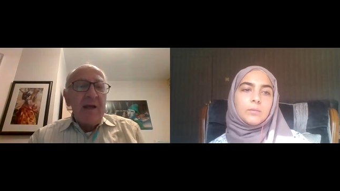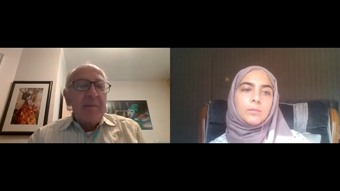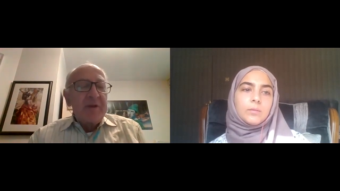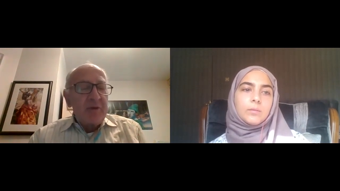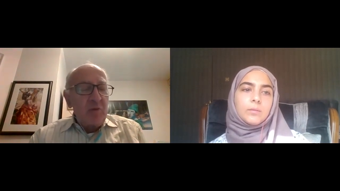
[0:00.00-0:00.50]

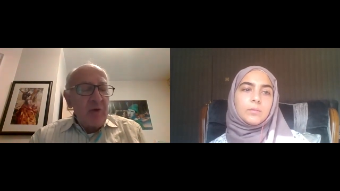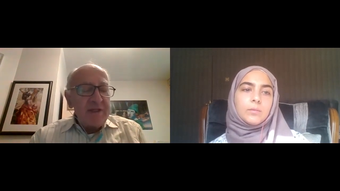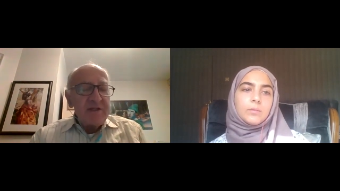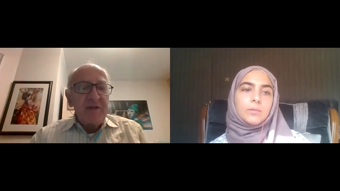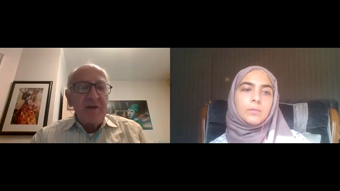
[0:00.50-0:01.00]
Speaker 1: But the way
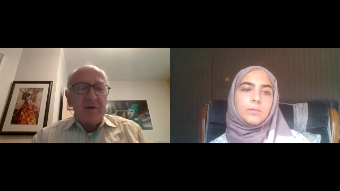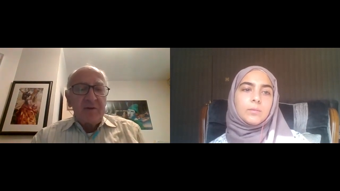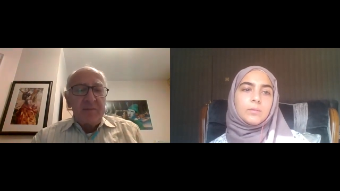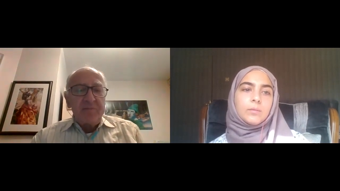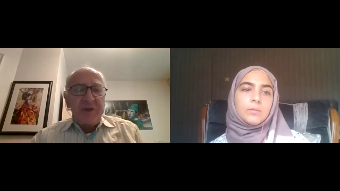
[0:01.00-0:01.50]
to know
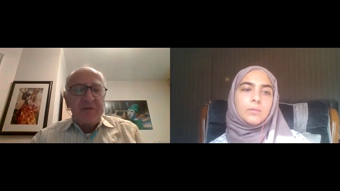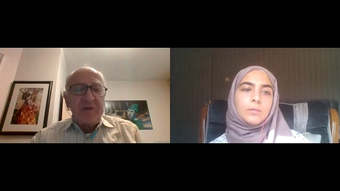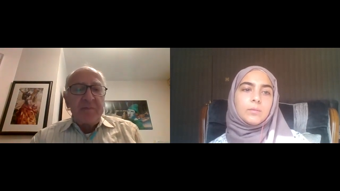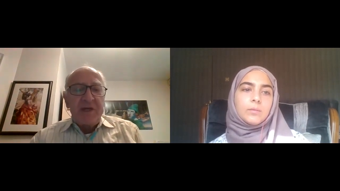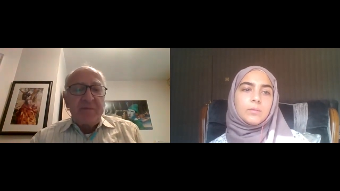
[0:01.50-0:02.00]
if the
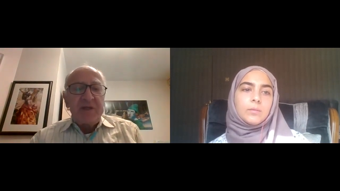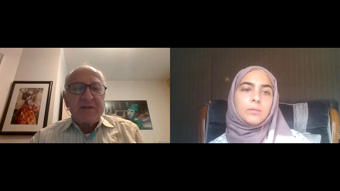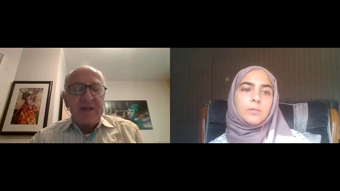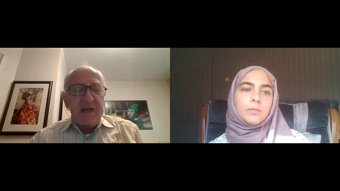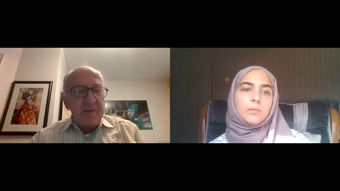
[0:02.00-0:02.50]
baby is
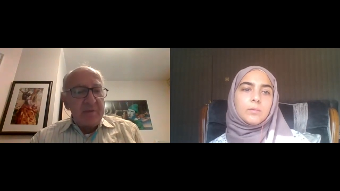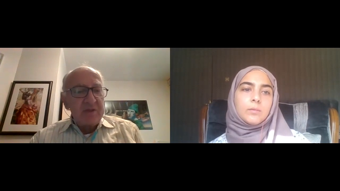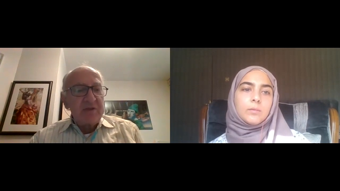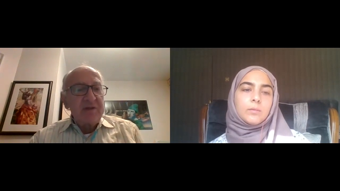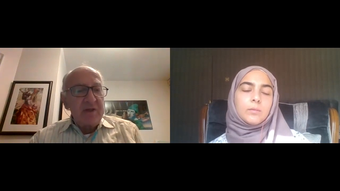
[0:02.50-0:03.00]
getting
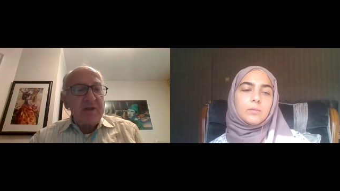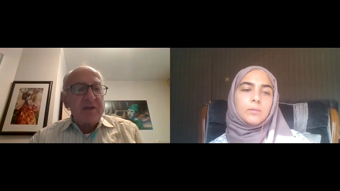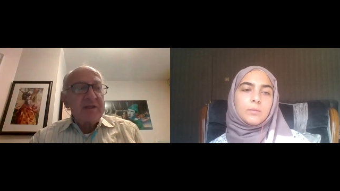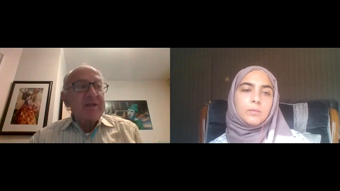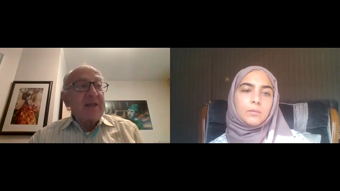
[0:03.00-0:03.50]
milk or not
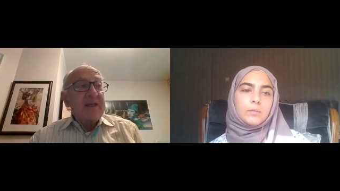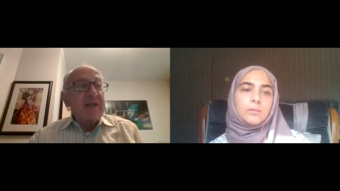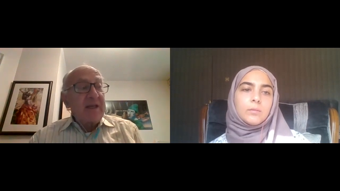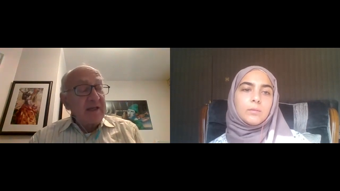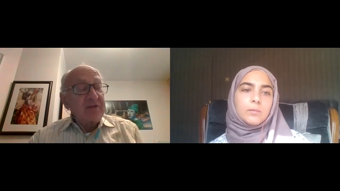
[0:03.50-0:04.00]
is
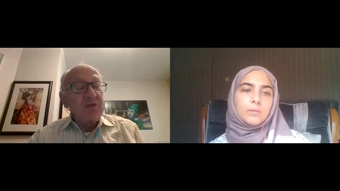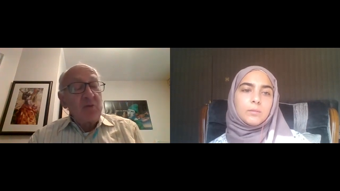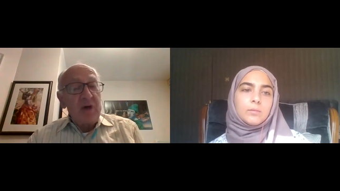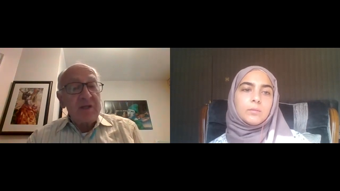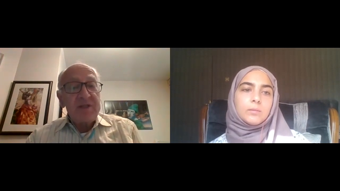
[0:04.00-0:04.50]
again to
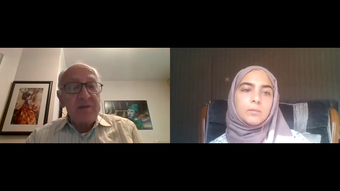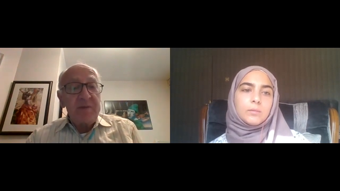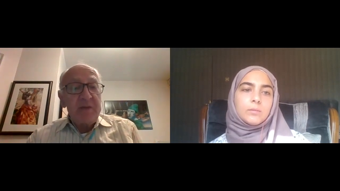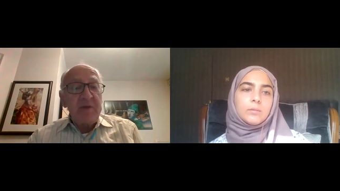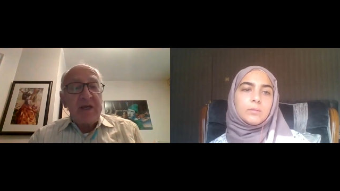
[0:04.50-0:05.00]
watch the
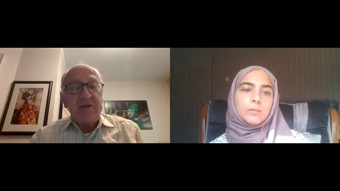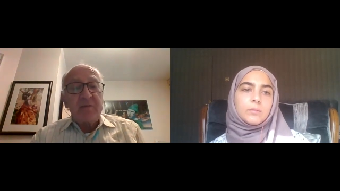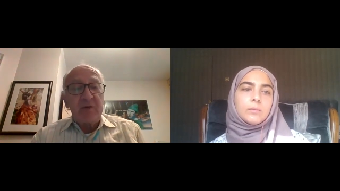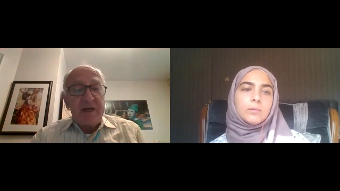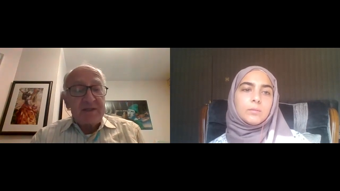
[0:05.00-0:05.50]
baby at the
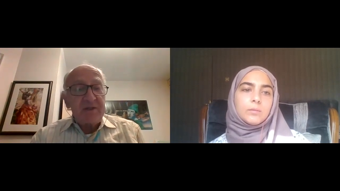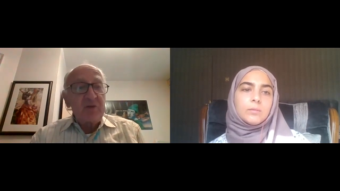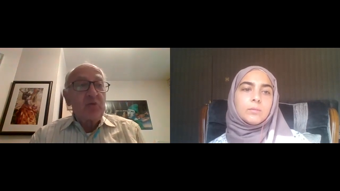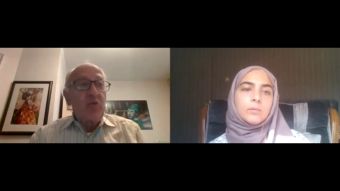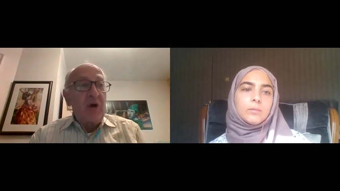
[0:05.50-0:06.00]
breast, to
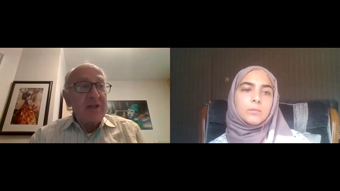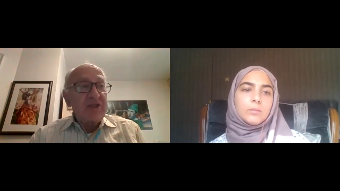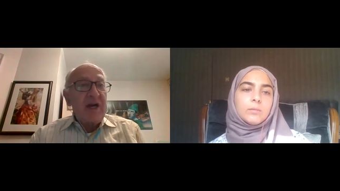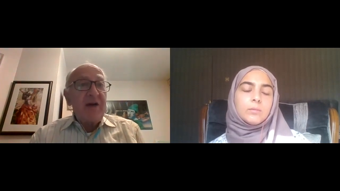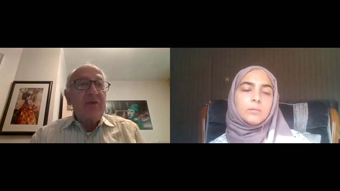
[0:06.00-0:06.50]
watch
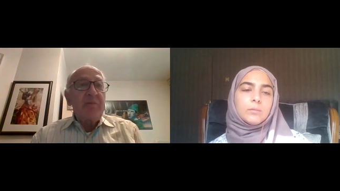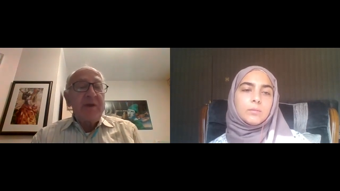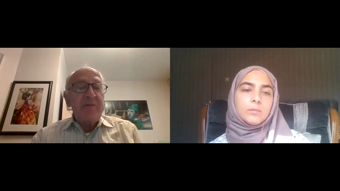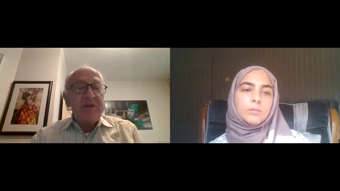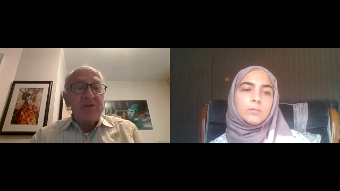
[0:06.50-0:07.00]
how the
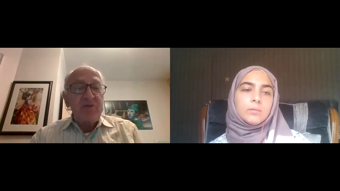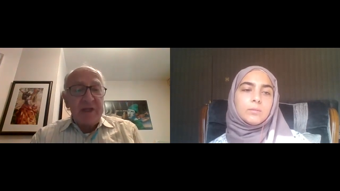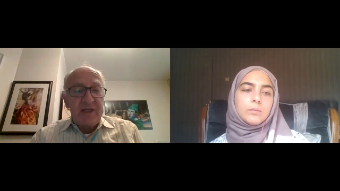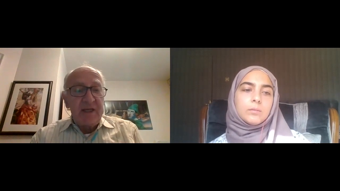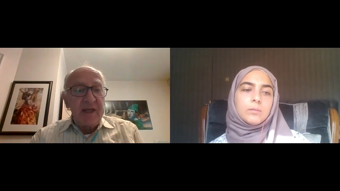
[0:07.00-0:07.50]
baby is
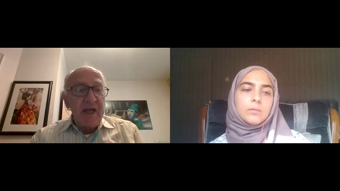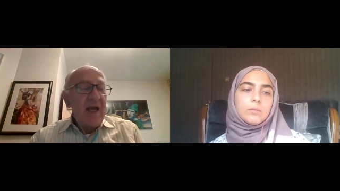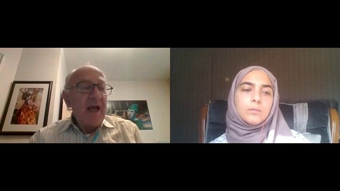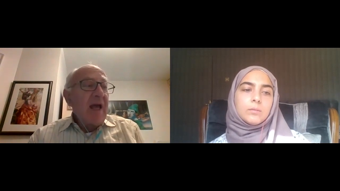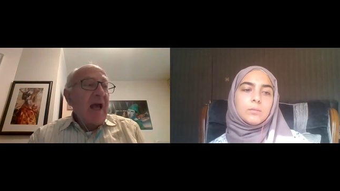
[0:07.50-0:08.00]
drinking.
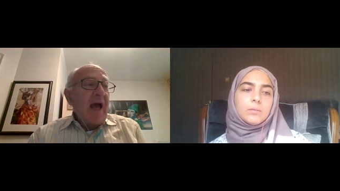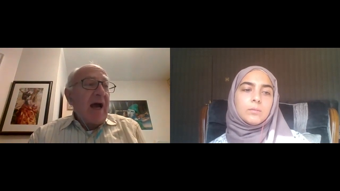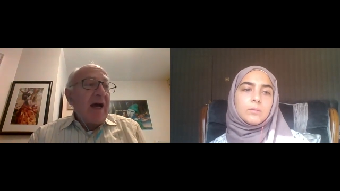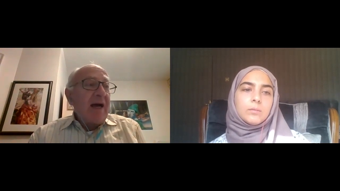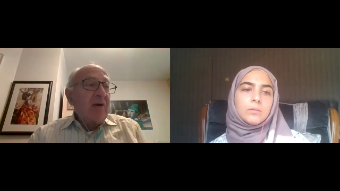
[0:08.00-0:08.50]

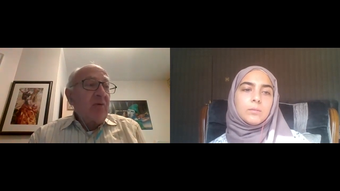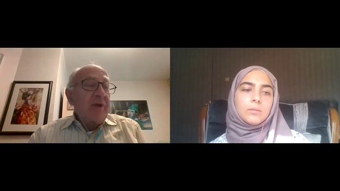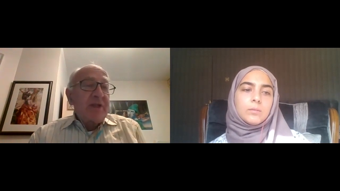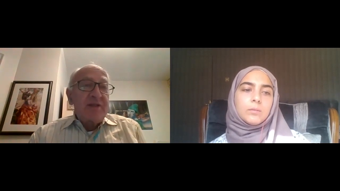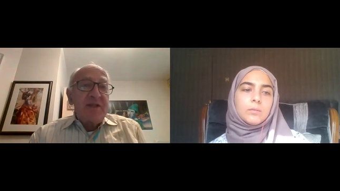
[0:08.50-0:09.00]
Uh,
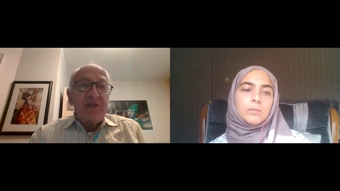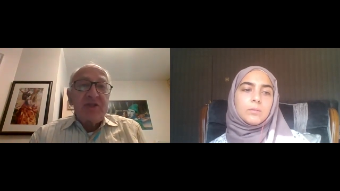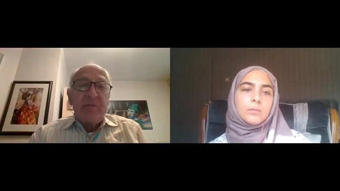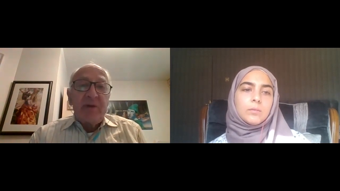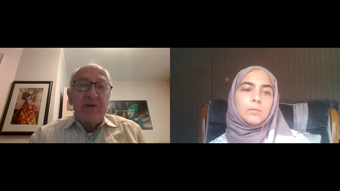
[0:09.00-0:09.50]
we teach
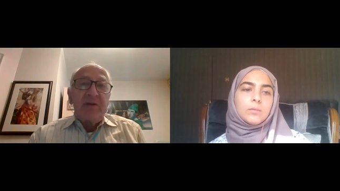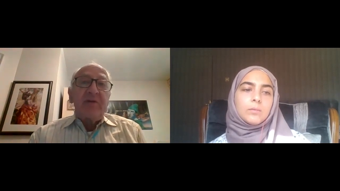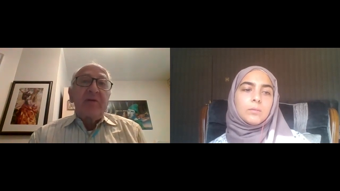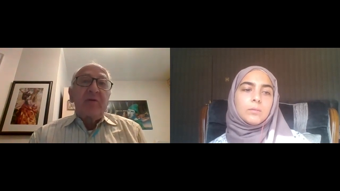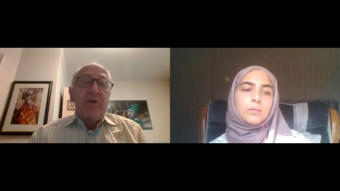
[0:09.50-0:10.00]
the mother
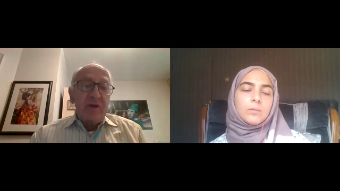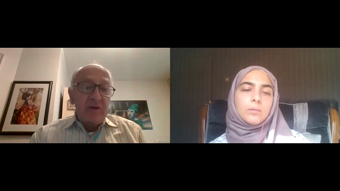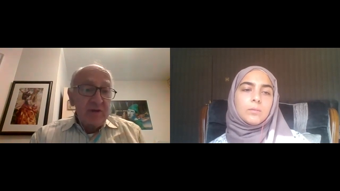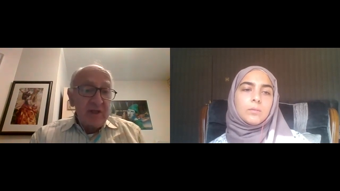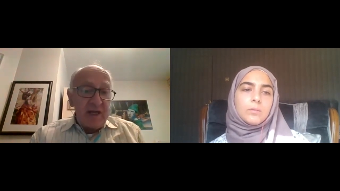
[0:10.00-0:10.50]
what a
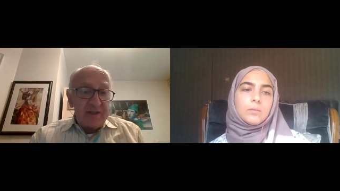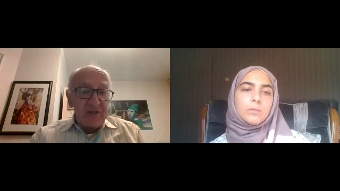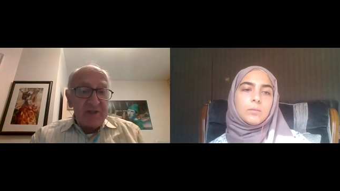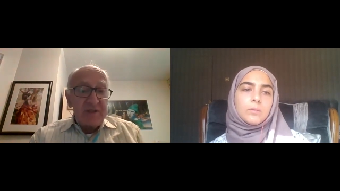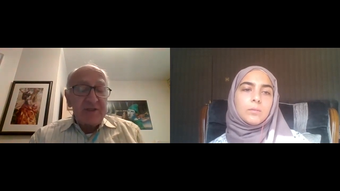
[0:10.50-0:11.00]
good latch
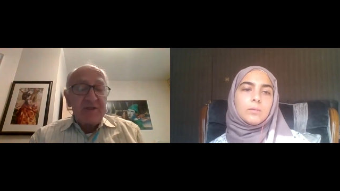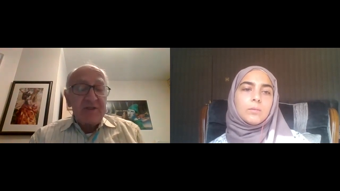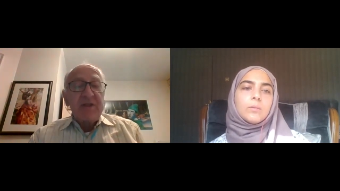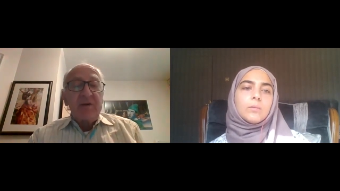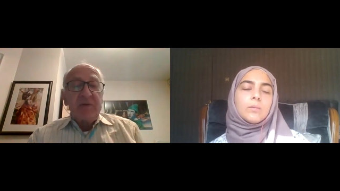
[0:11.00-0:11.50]
is,
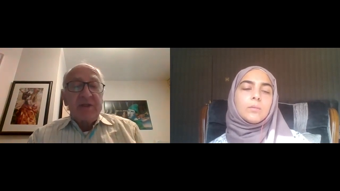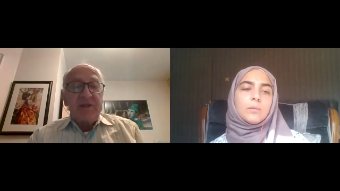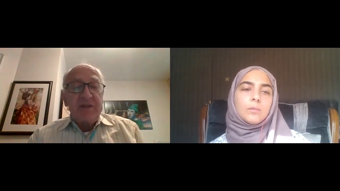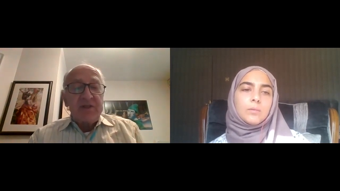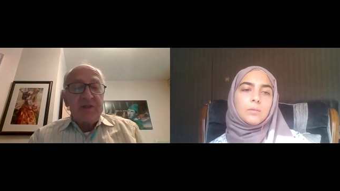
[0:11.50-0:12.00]
we
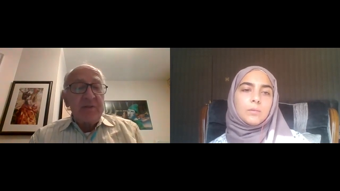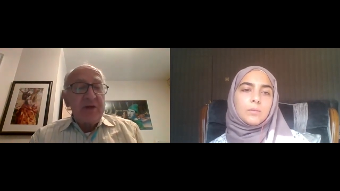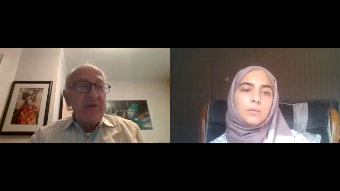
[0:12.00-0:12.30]
teach the mother